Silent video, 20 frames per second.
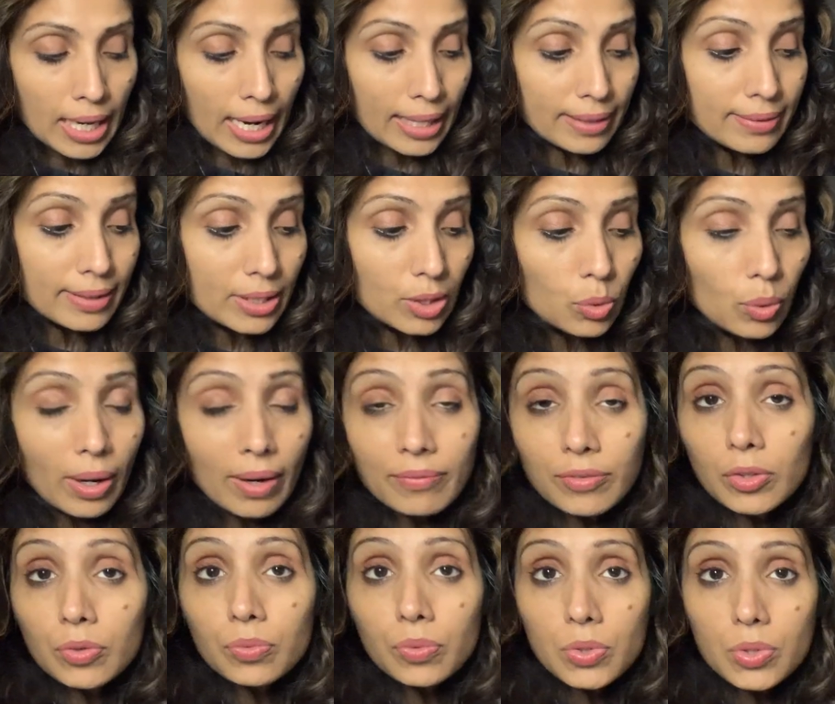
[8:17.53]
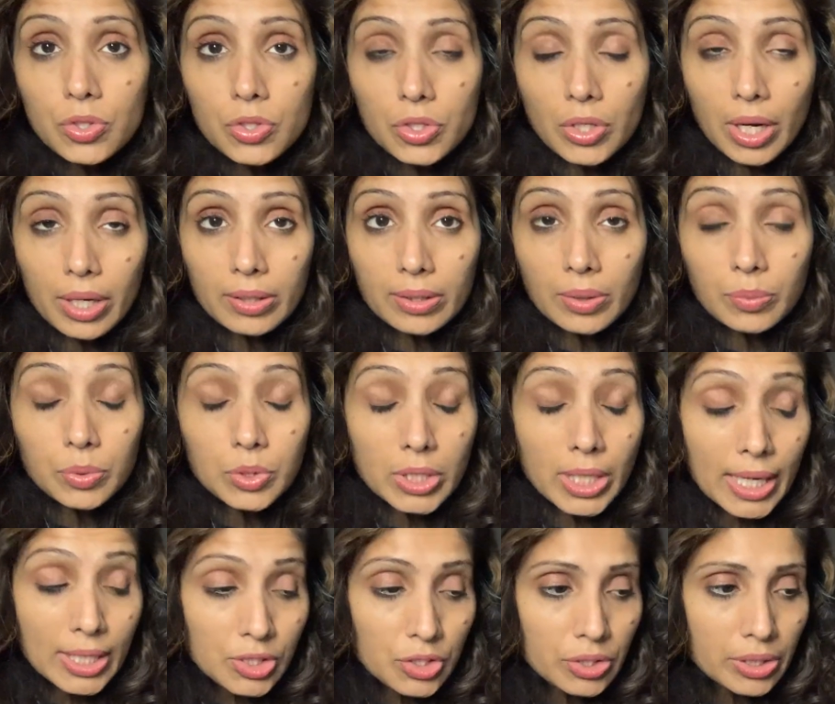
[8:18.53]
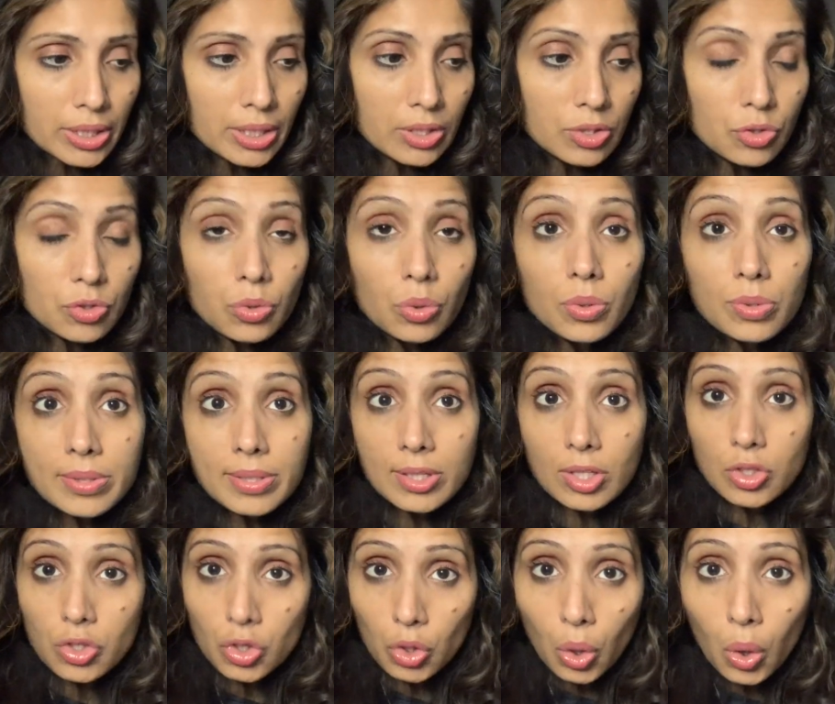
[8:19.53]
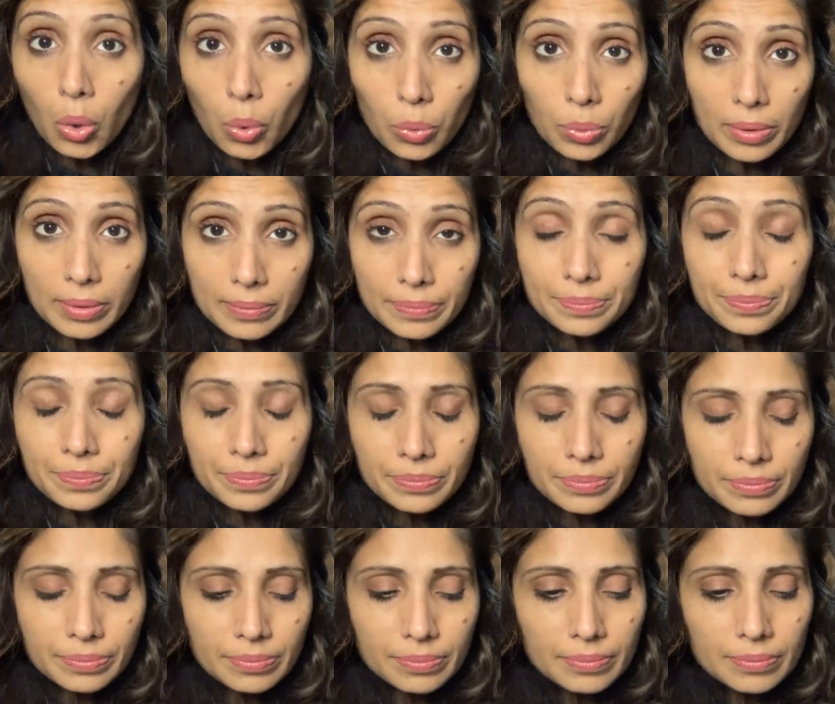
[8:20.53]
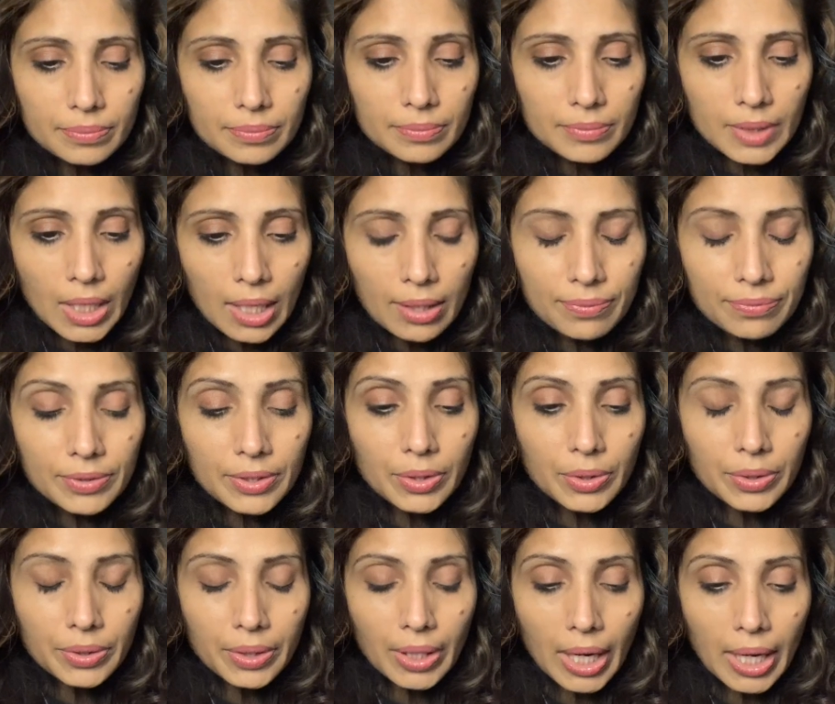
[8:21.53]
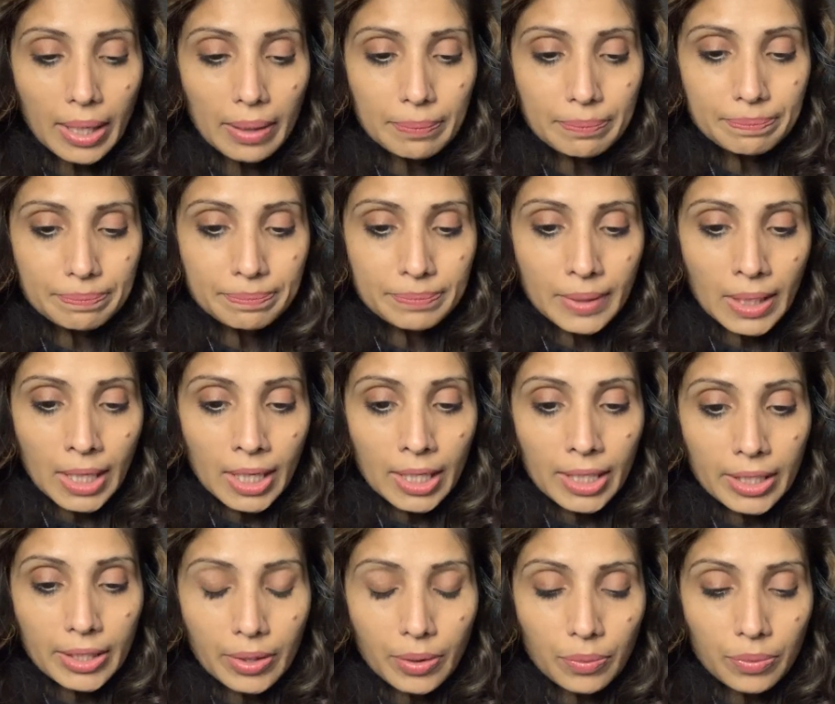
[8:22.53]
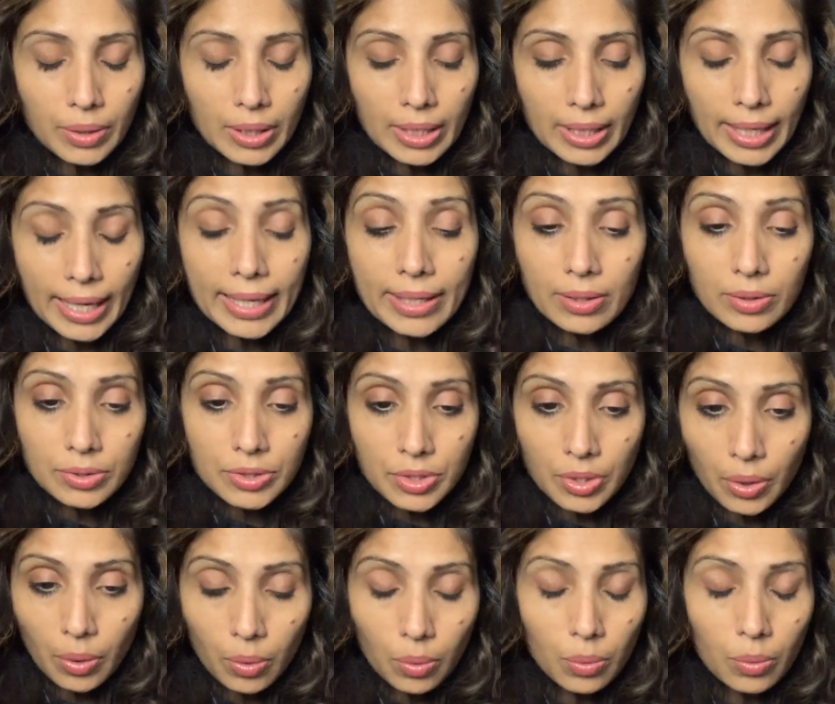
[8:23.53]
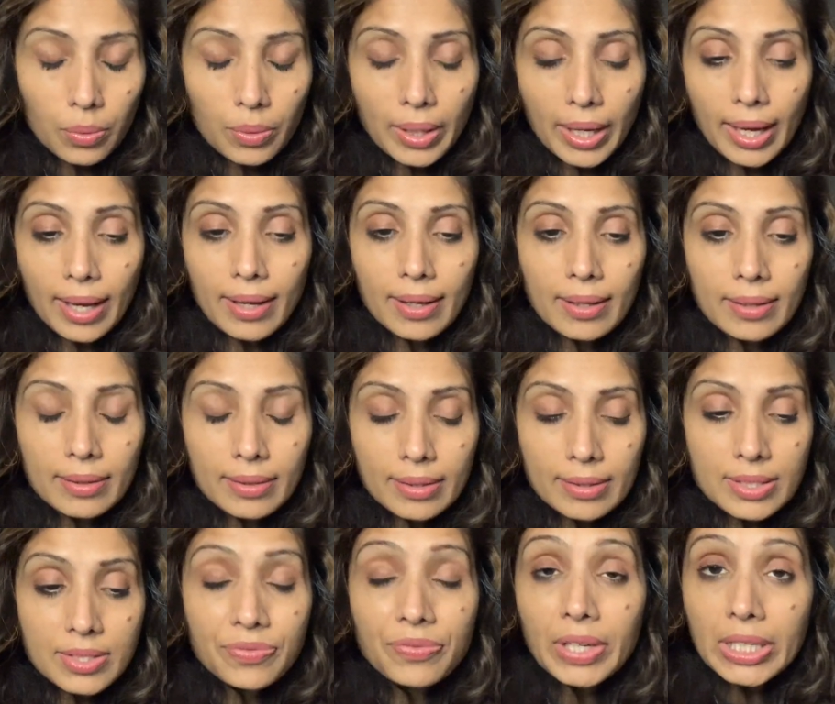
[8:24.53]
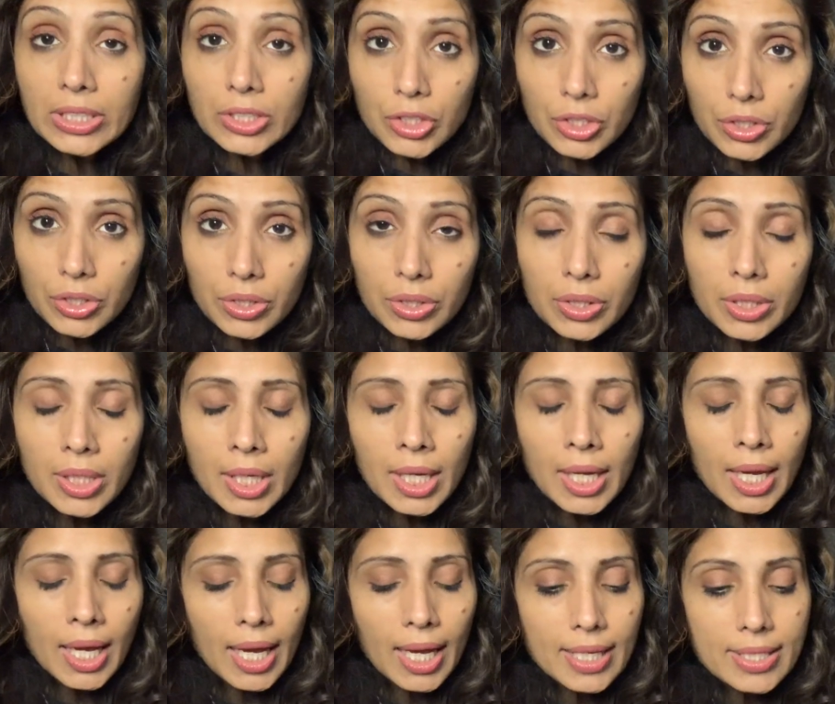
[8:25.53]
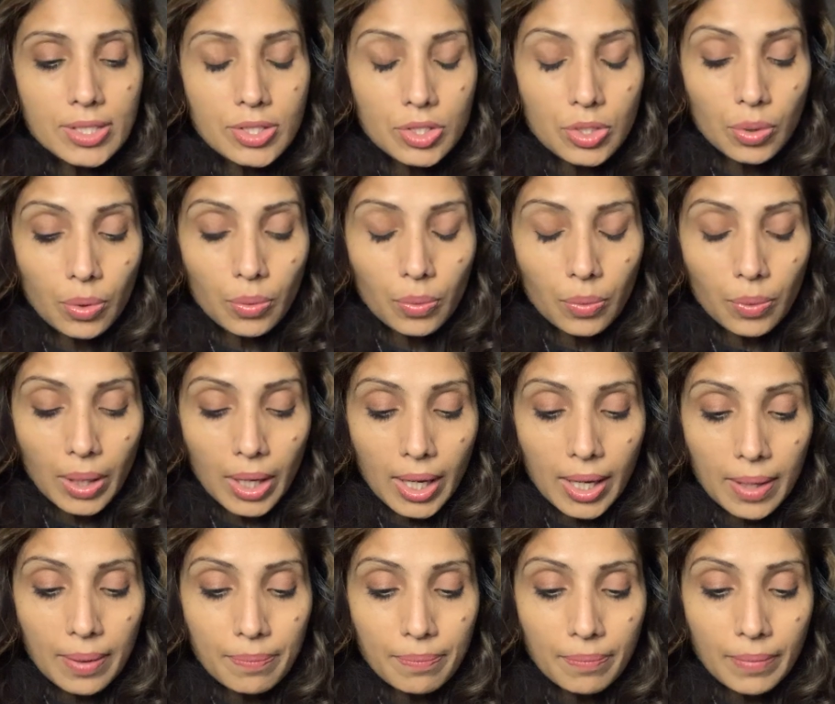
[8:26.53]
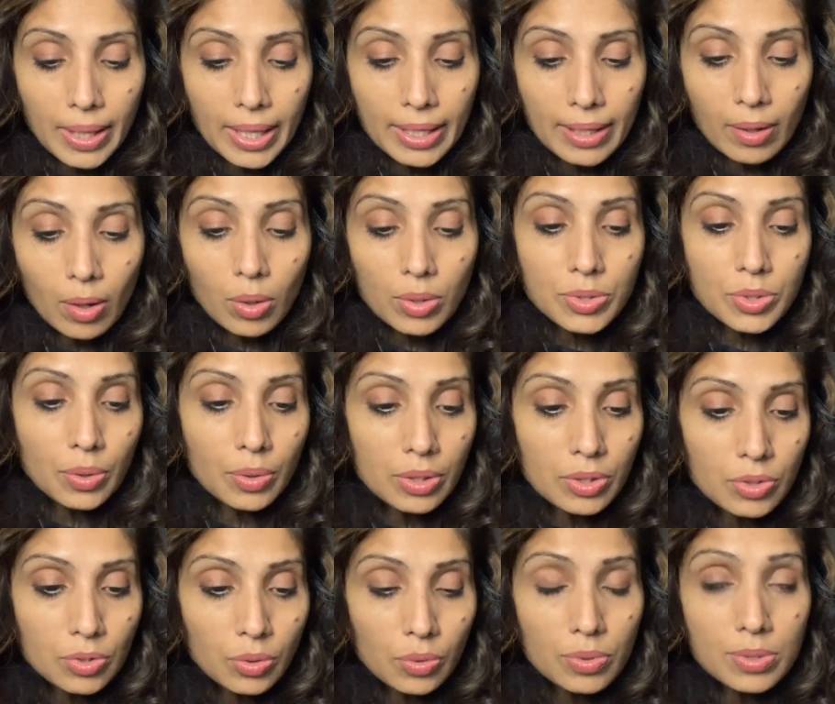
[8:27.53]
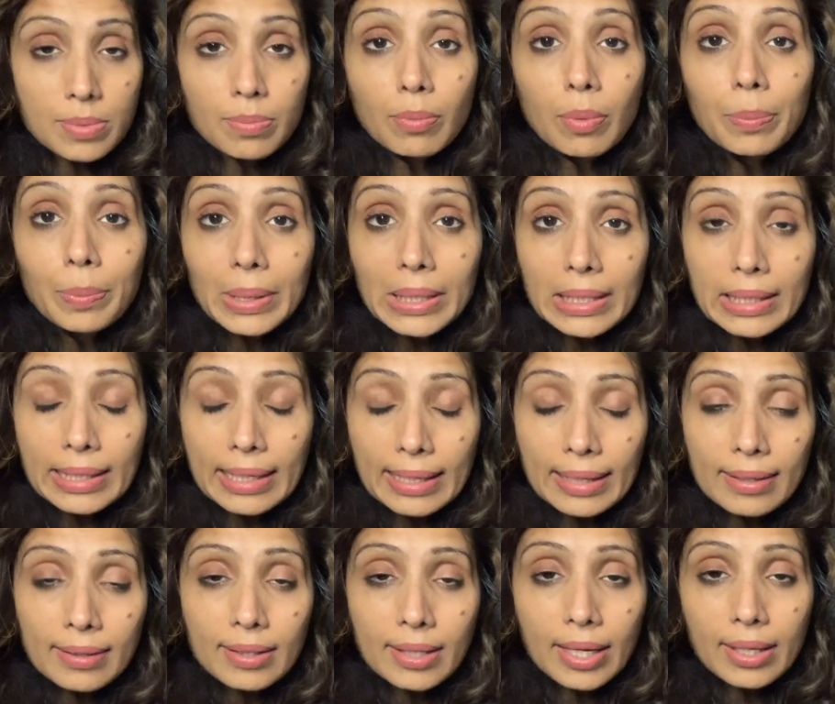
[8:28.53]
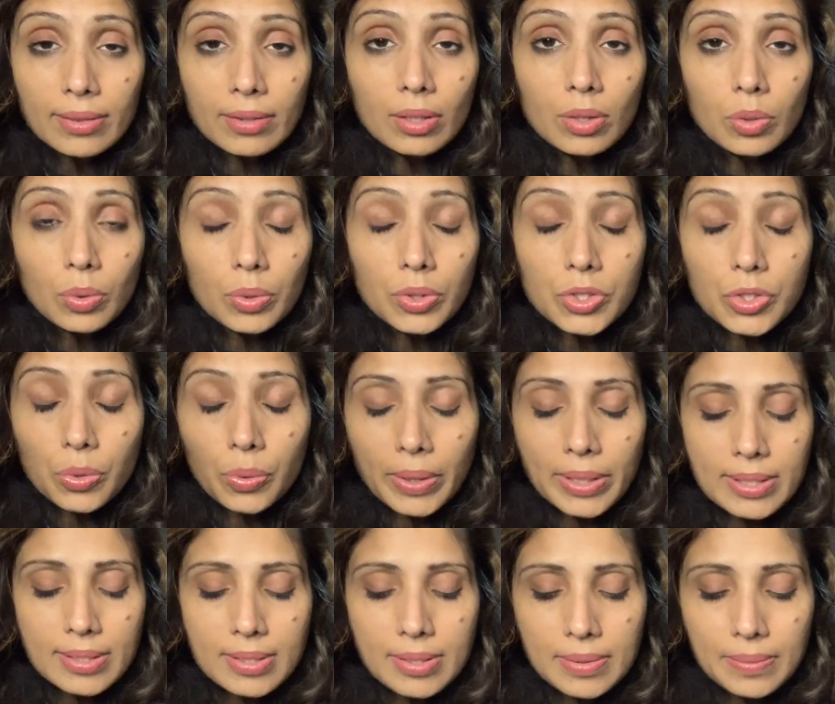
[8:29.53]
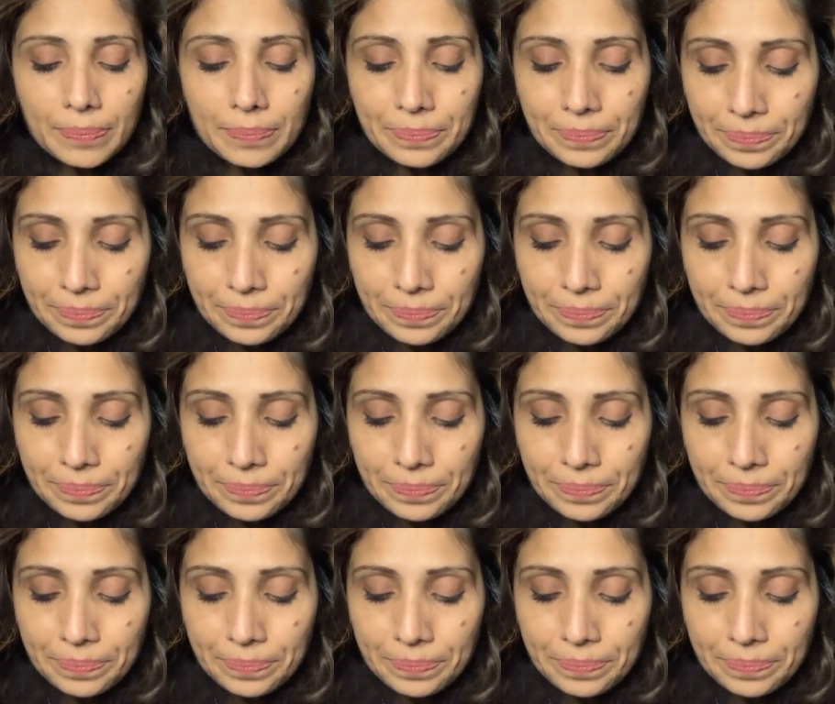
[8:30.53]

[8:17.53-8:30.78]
And then you have your root chakra, which actually controls the tone of your, the anal tone and the sphincter. And so, and it also controls mobility in the lower joints.